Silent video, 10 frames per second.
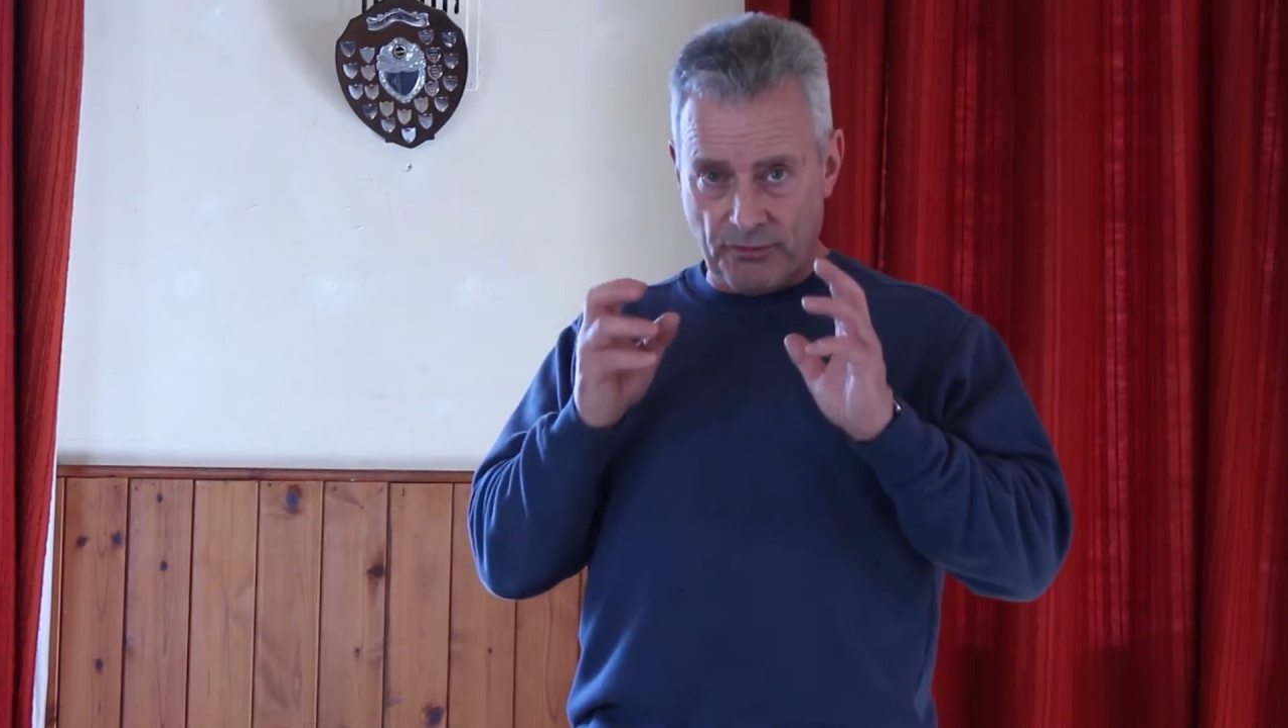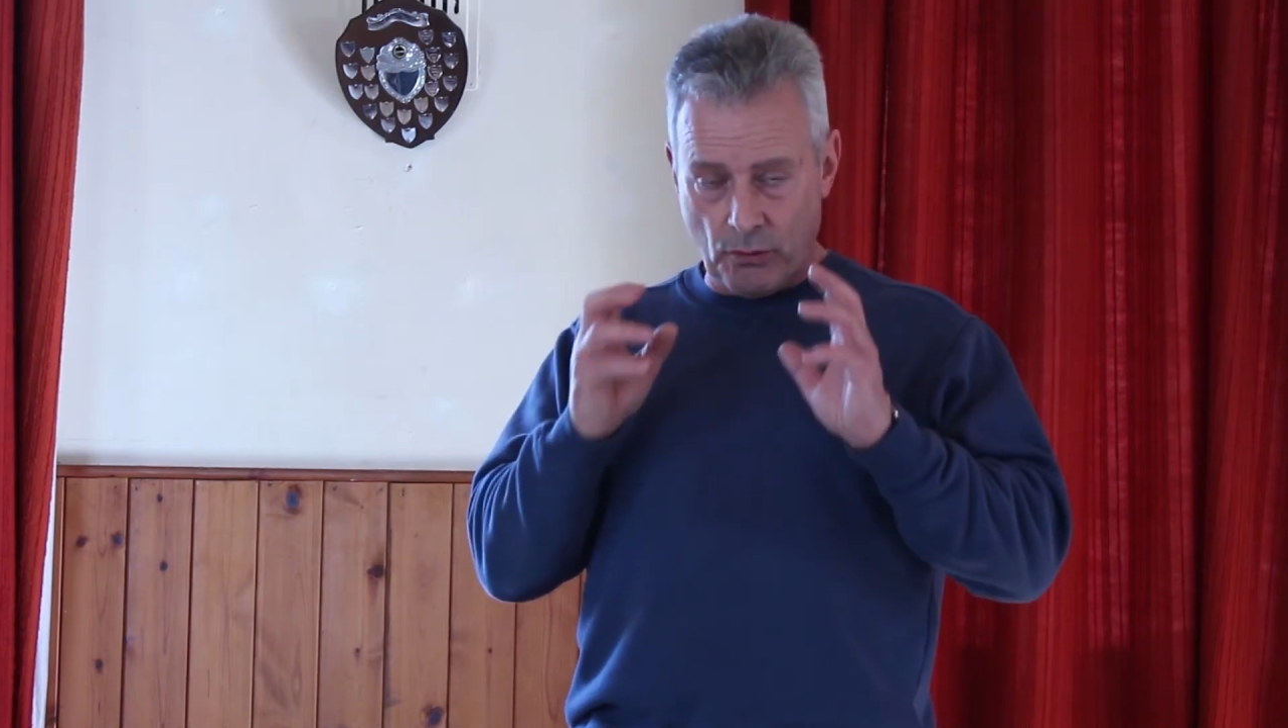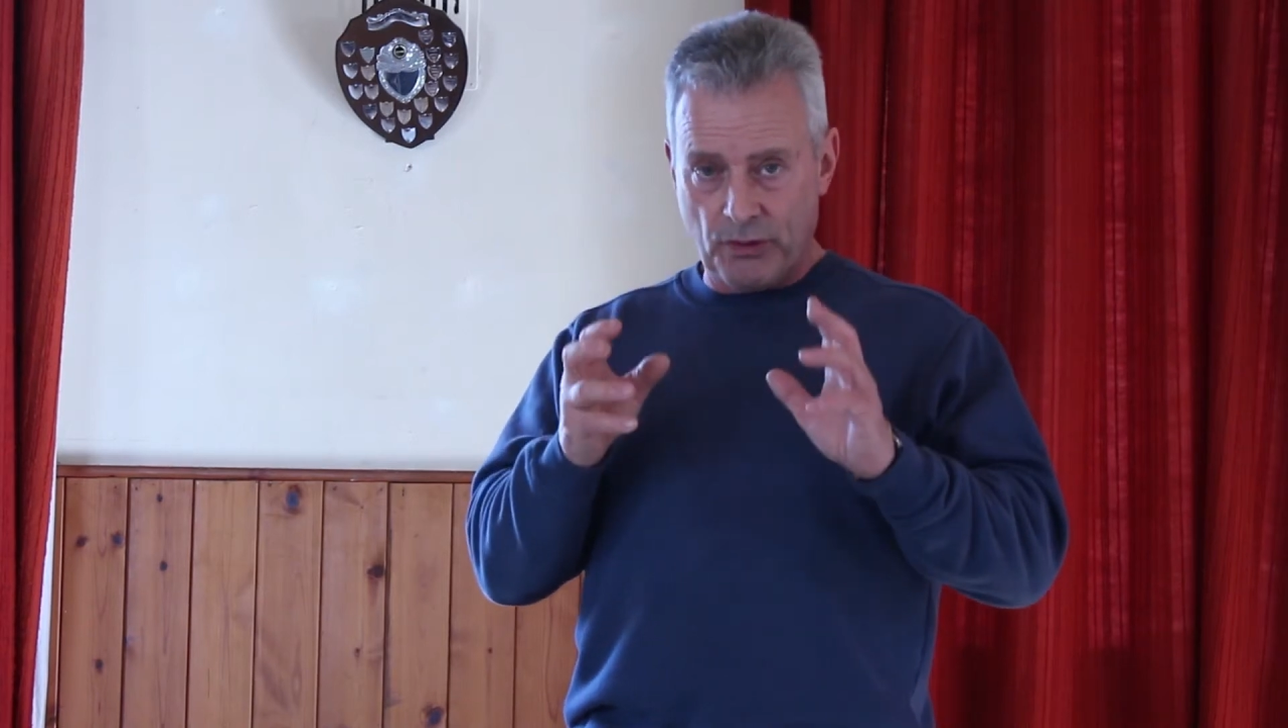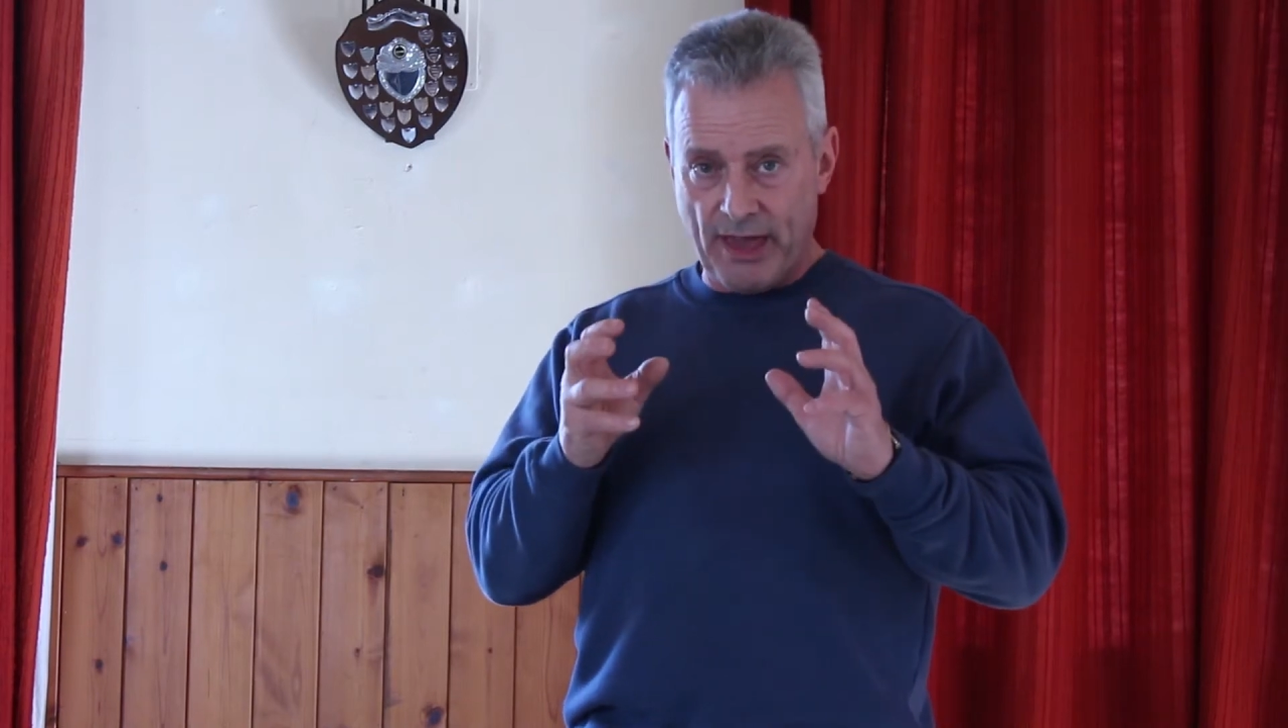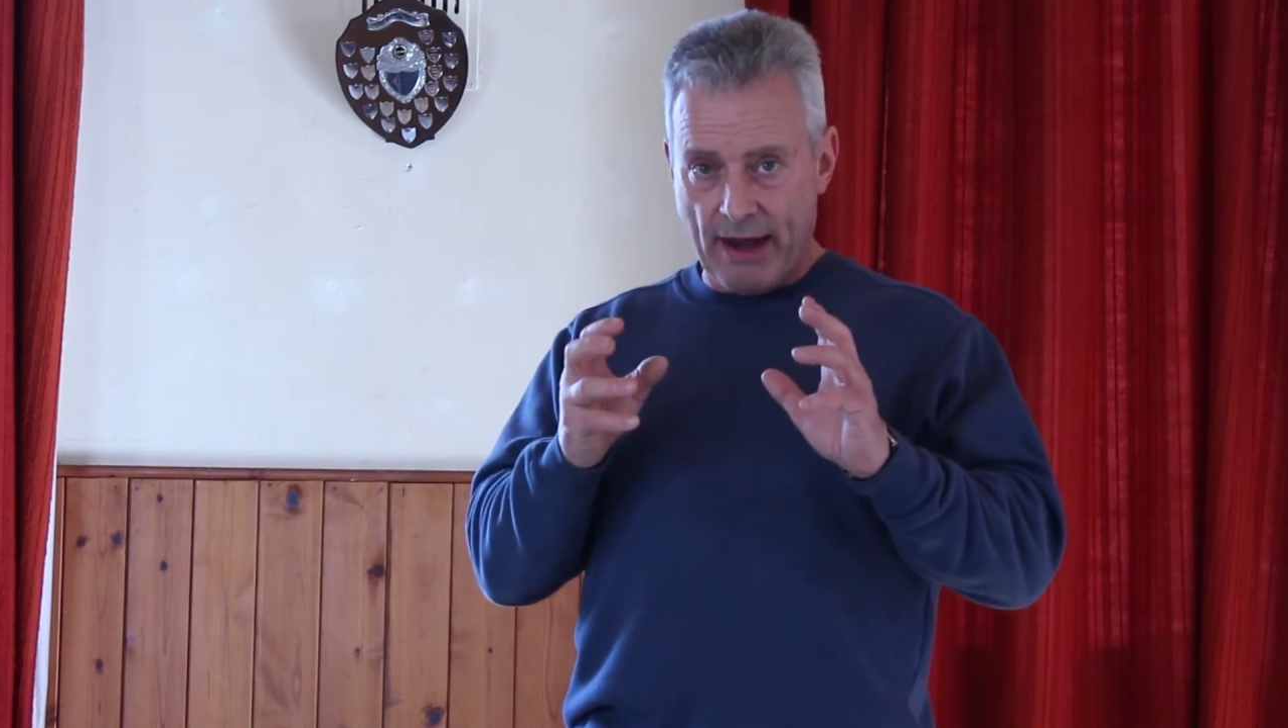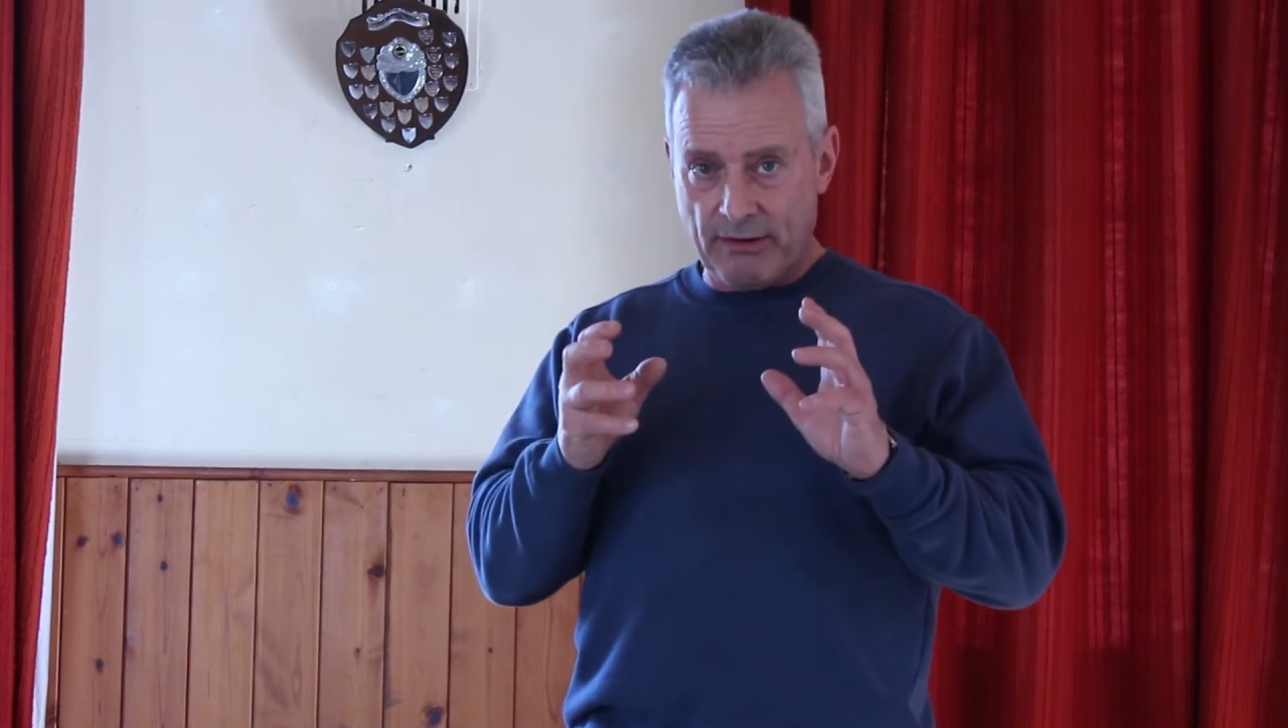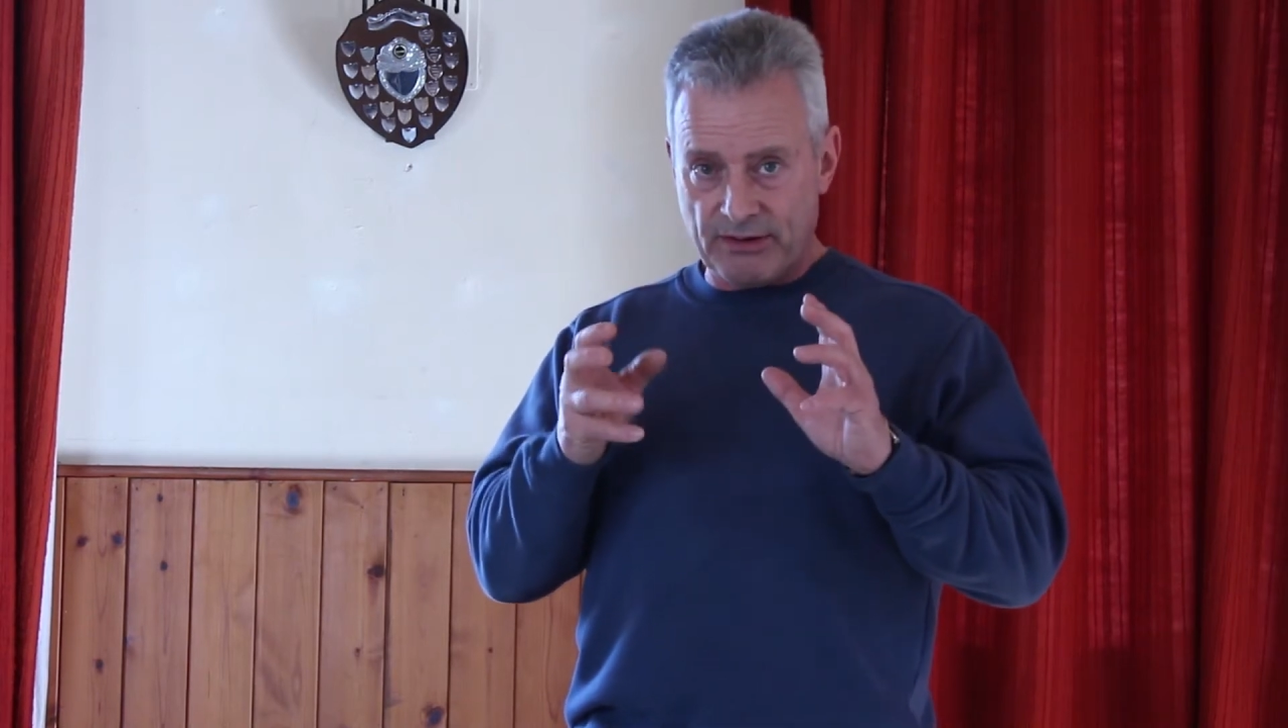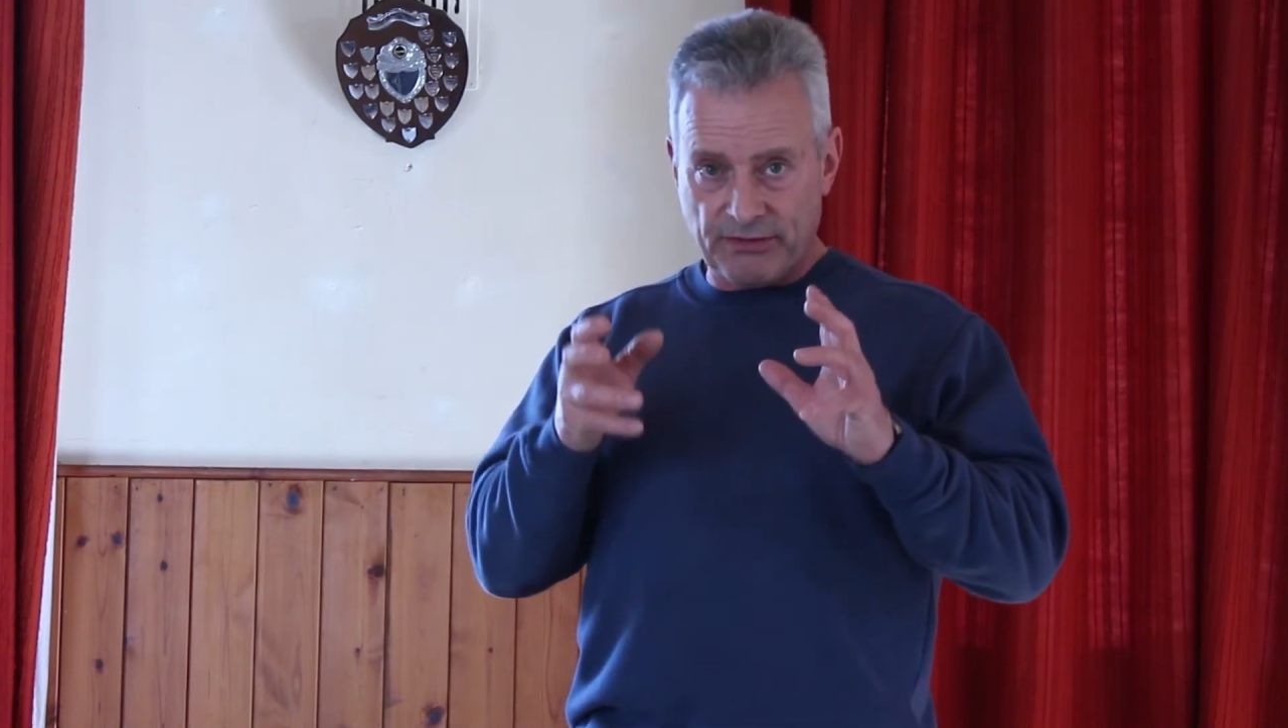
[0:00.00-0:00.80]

of all the areas